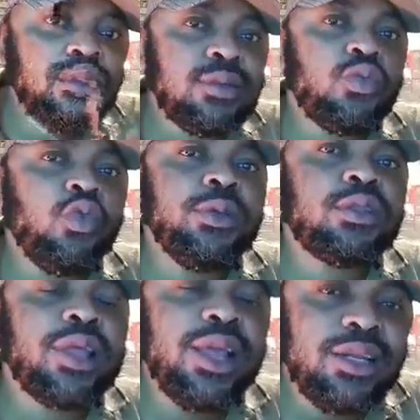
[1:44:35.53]
We'll be
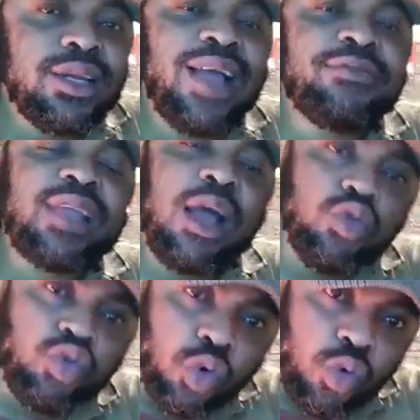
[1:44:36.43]
telling after
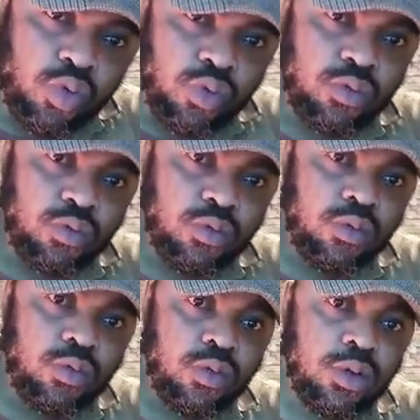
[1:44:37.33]
Ojuku,
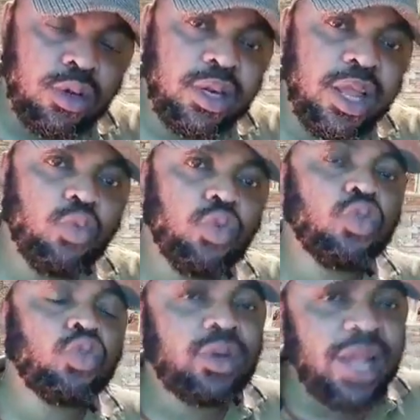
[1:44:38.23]
then we
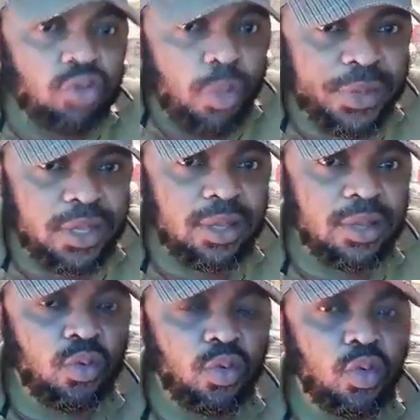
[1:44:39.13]
go to other topic.
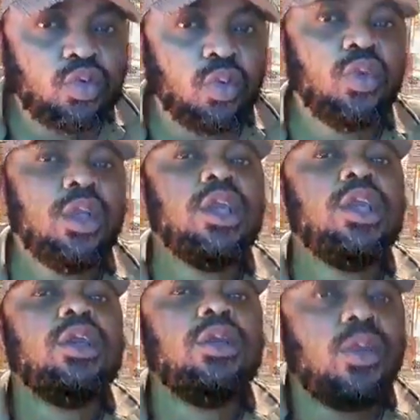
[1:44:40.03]

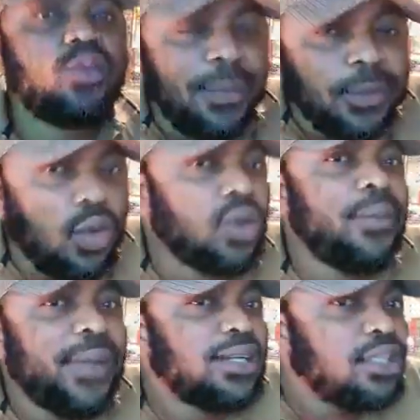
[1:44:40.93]
We have been
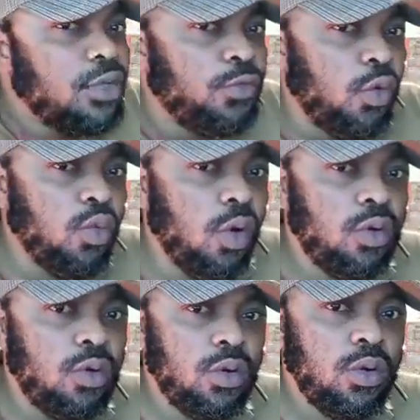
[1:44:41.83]
talking about the Civil
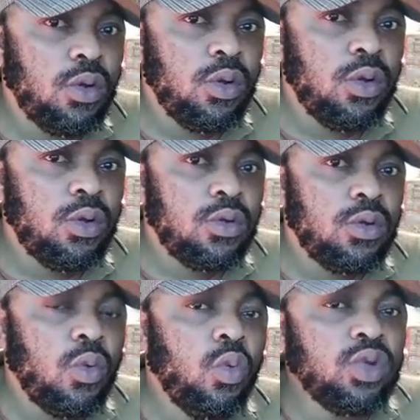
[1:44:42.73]
War.
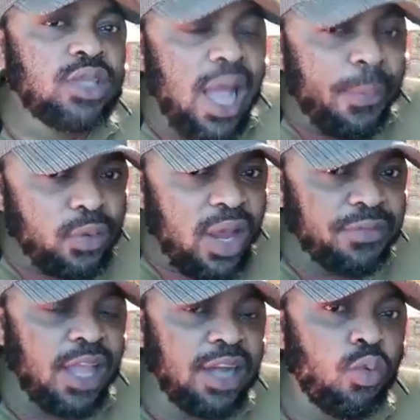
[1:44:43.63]
What happened
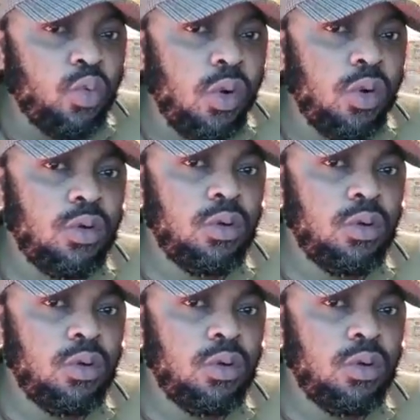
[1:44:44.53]
after the war?